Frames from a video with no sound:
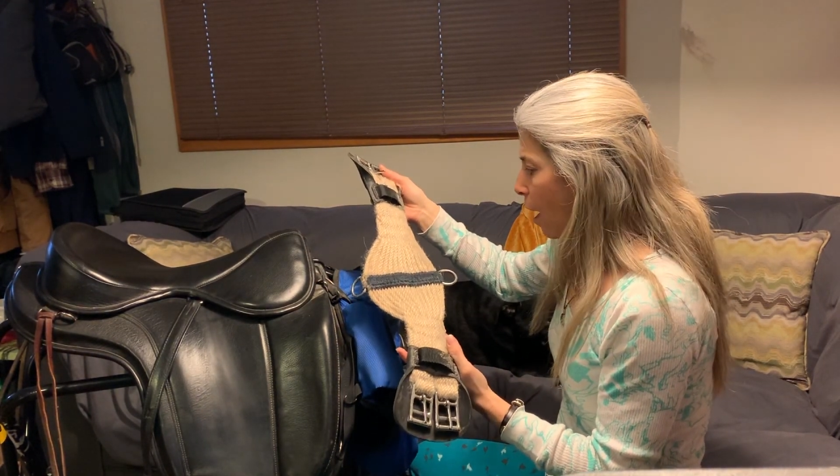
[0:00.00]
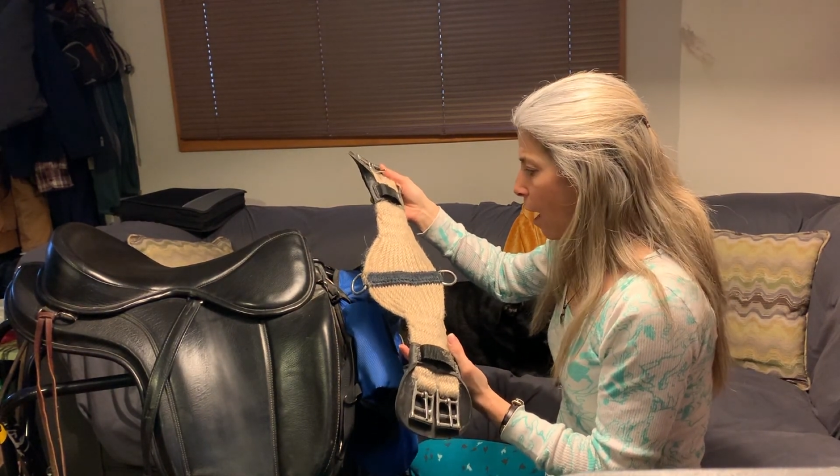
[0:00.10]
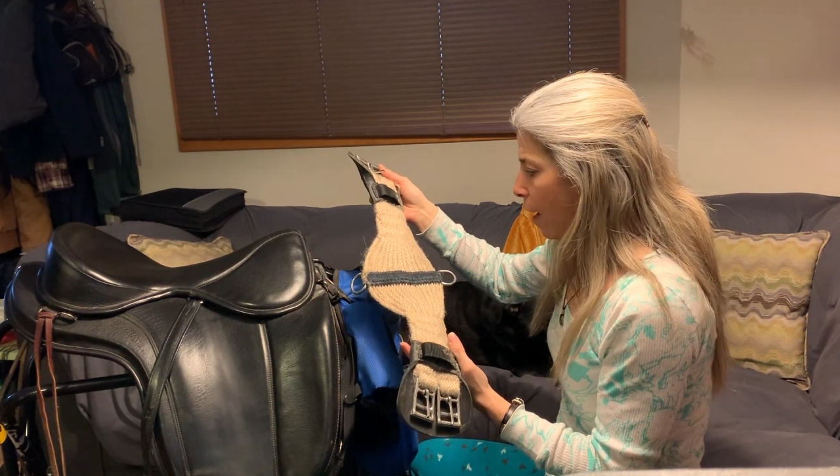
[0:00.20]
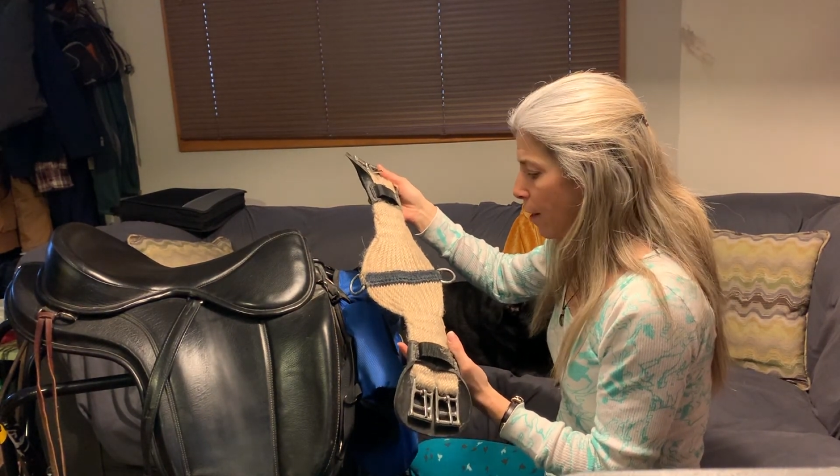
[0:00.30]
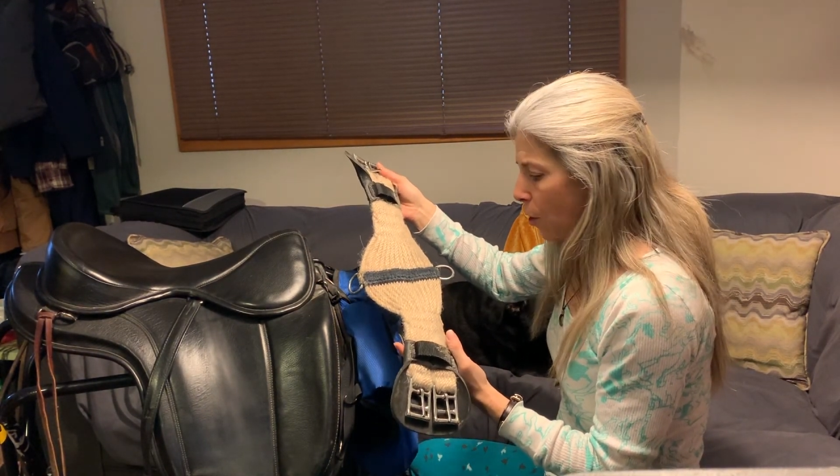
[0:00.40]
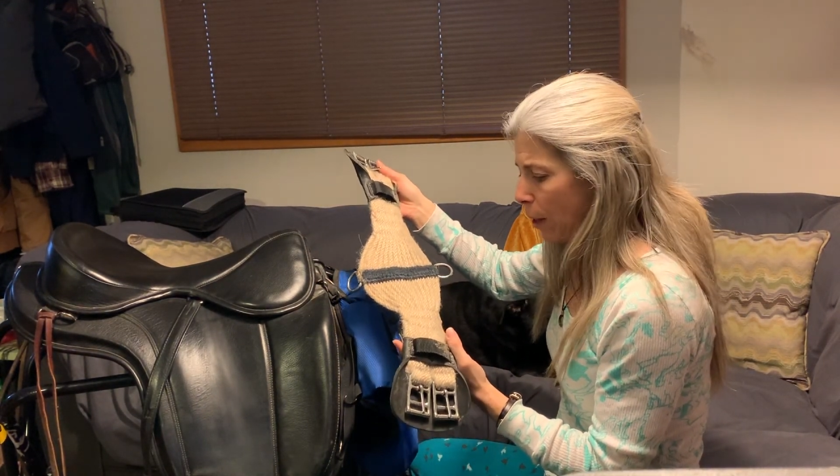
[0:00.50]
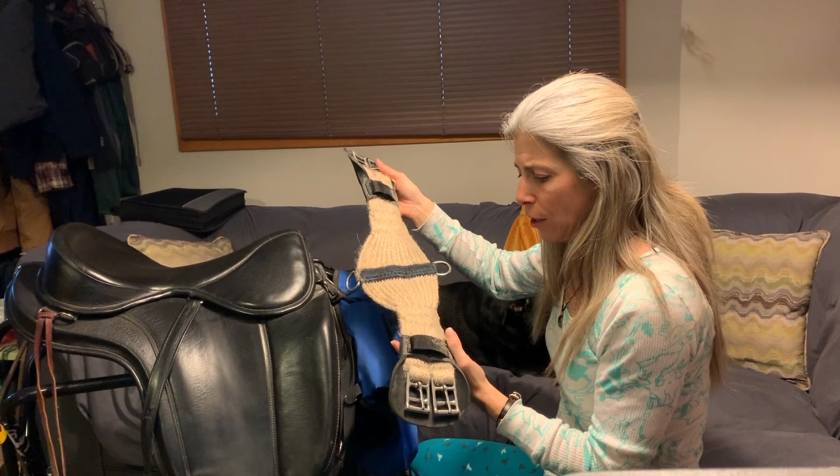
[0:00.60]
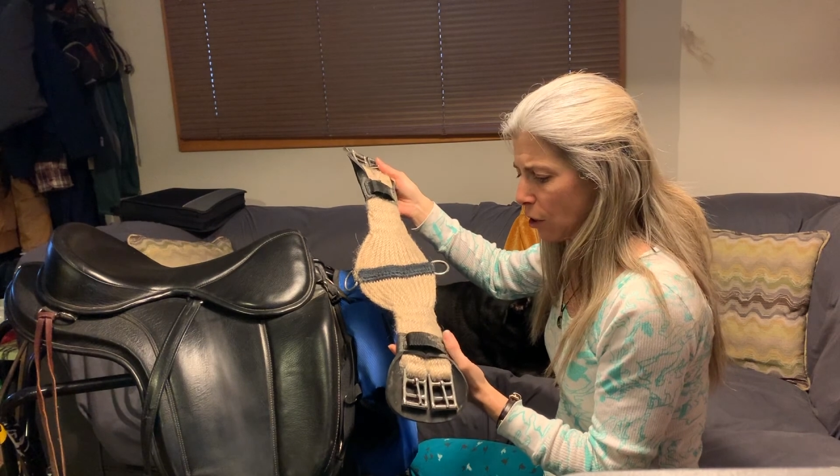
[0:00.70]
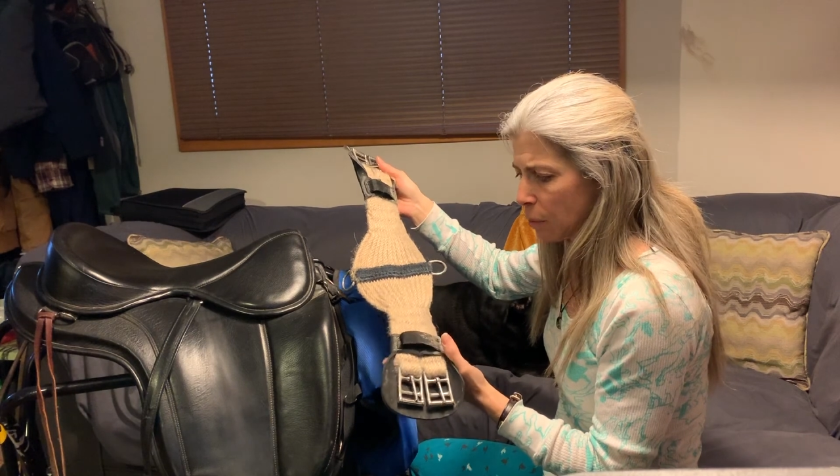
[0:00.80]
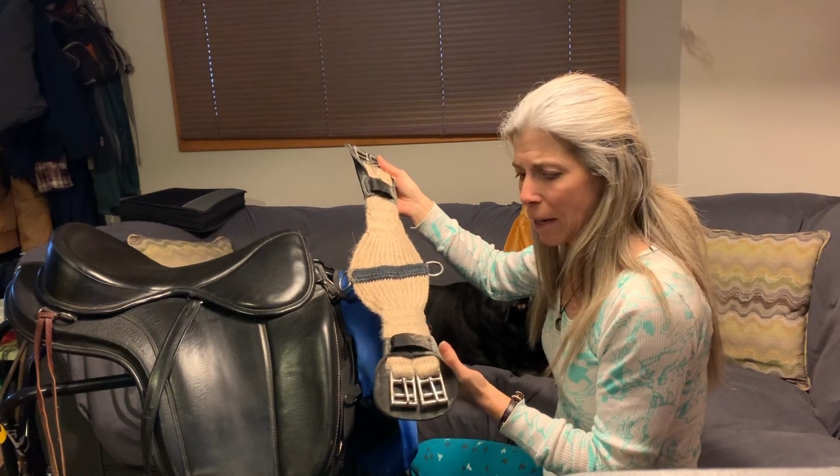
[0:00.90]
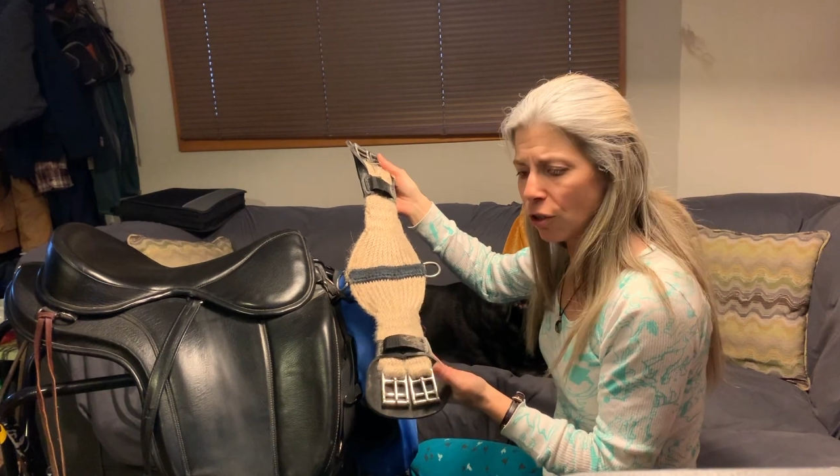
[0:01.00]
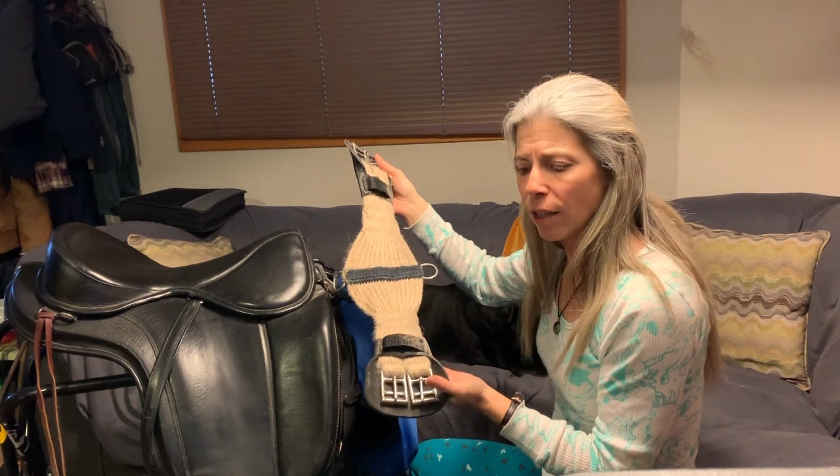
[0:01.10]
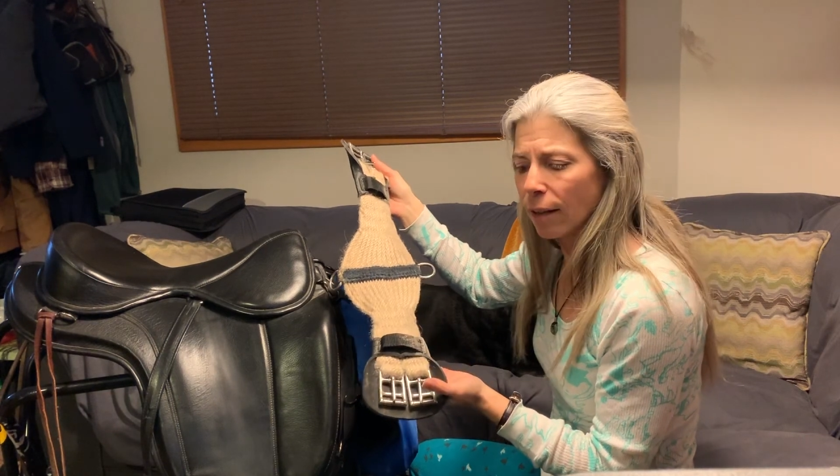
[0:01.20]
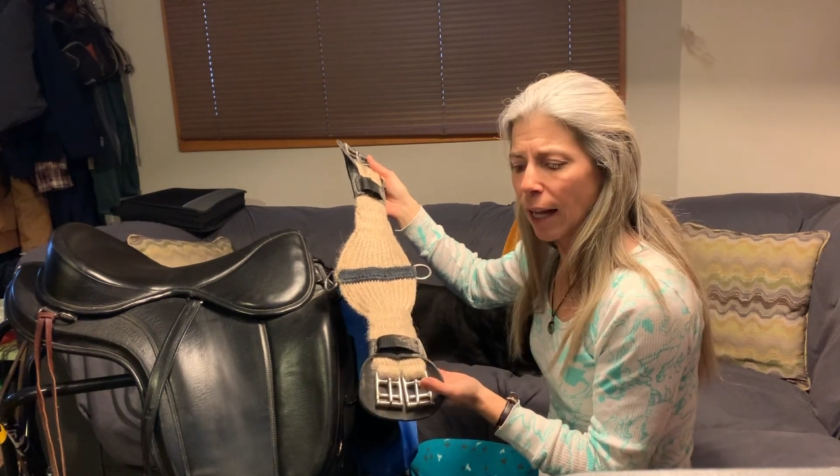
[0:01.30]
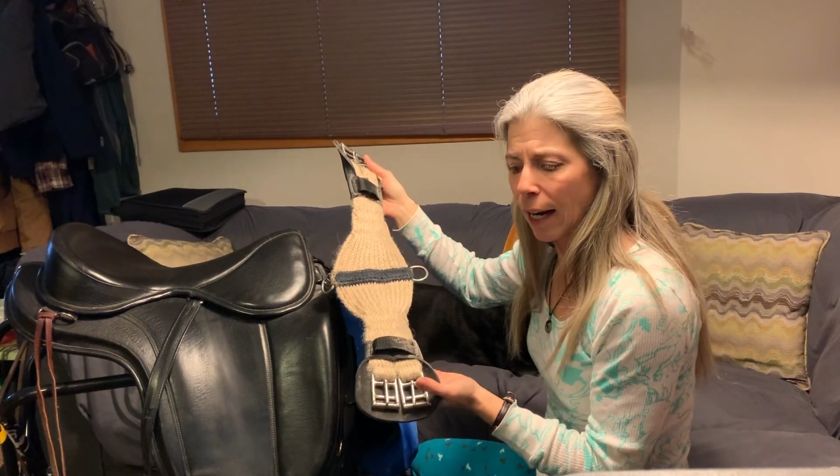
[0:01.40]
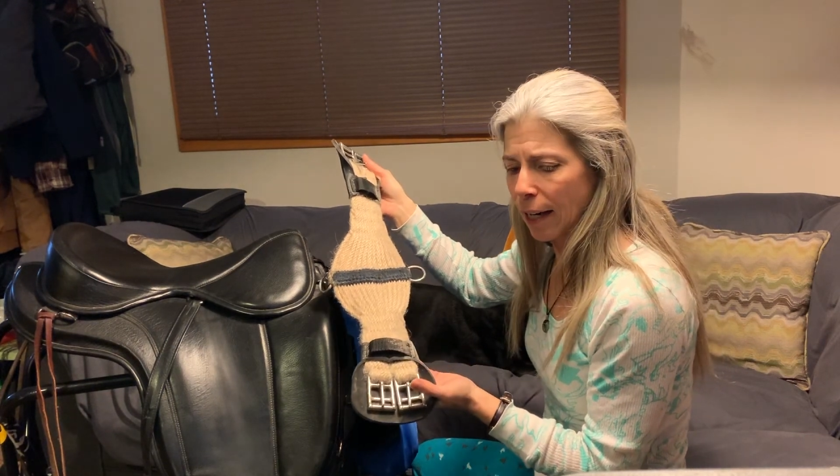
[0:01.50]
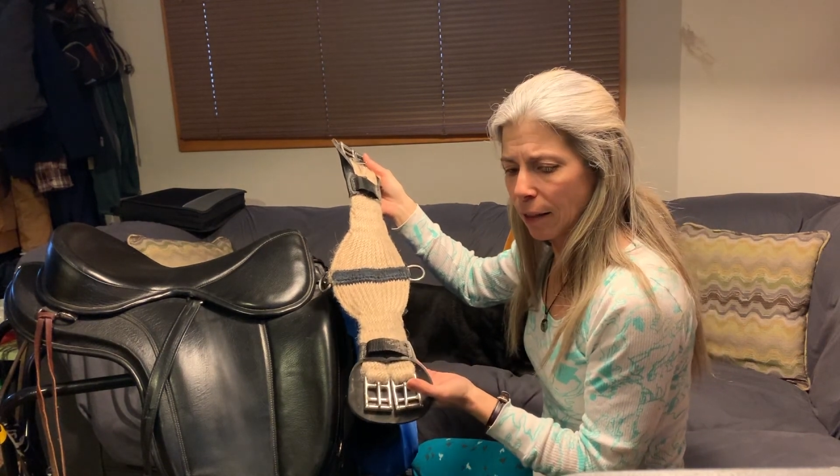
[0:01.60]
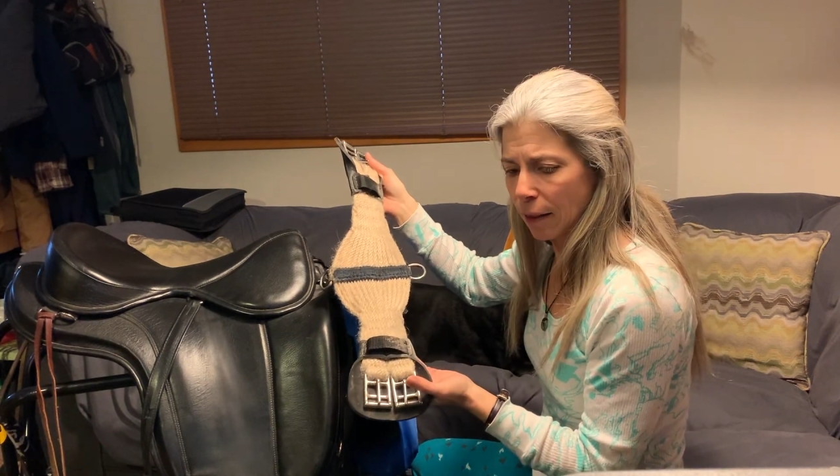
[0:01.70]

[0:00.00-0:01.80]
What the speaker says: I know I just mentioned that I